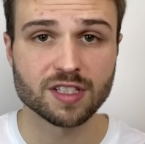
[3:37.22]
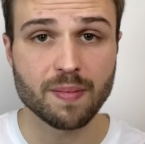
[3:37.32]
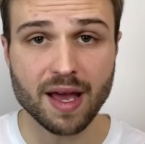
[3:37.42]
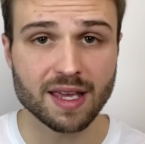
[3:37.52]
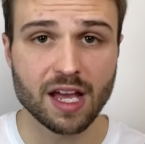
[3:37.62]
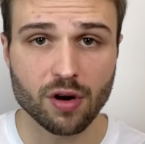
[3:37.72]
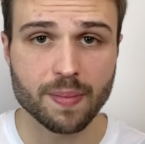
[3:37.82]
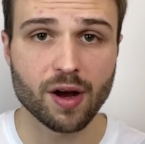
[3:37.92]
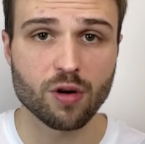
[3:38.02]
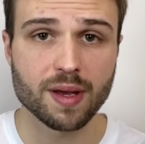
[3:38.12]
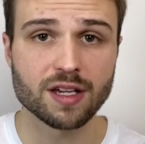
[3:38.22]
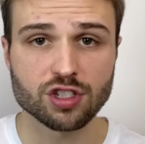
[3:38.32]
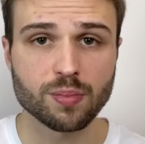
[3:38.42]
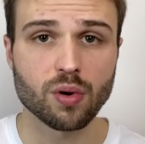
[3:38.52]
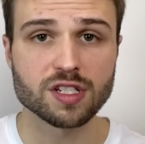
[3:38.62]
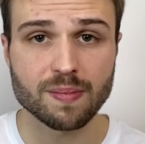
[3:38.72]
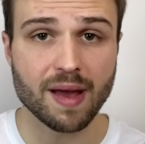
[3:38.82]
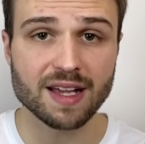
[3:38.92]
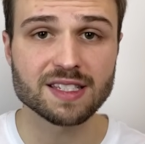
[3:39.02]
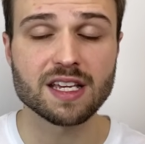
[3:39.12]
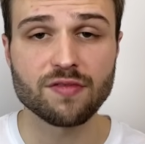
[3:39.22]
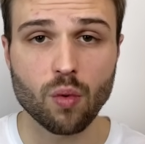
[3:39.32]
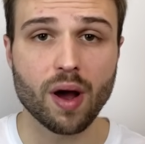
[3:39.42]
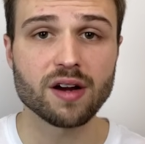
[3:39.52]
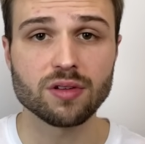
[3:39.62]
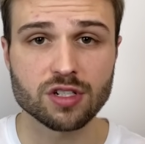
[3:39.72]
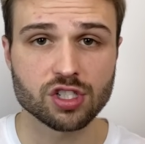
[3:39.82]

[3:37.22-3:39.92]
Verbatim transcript: The MagCarry power bank supports MagSafe wireless